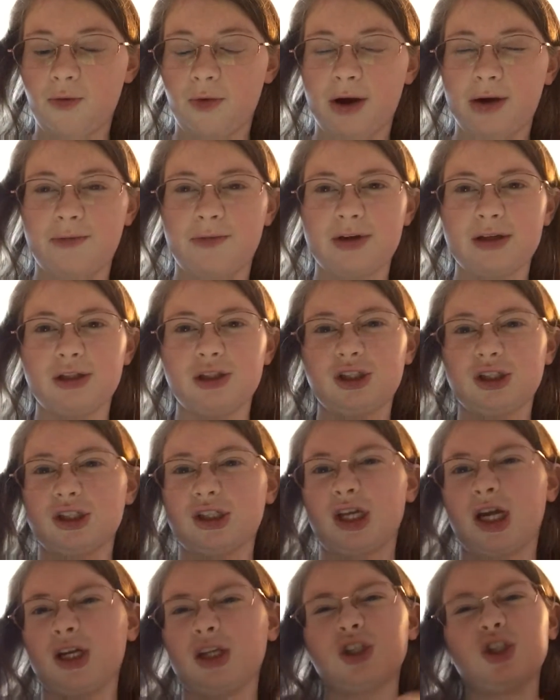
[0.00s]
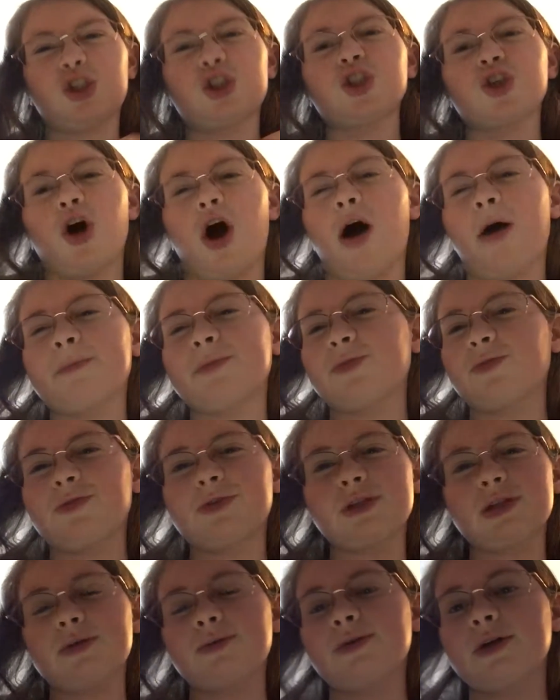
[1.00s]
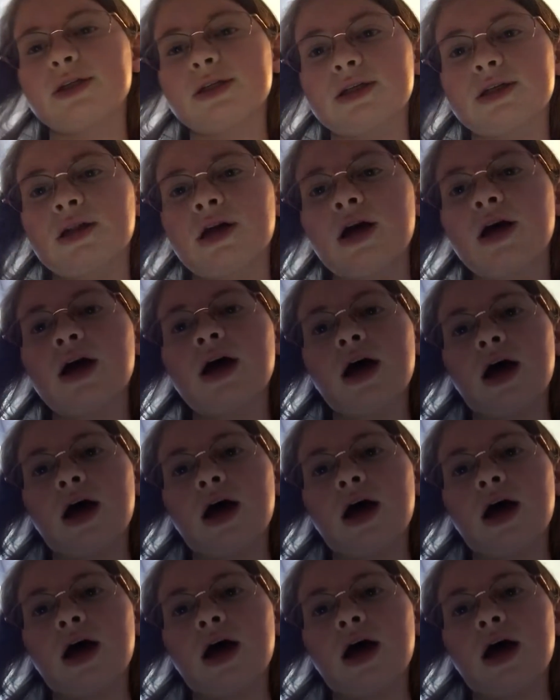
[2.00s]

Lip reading: or if it just stopped for some reason.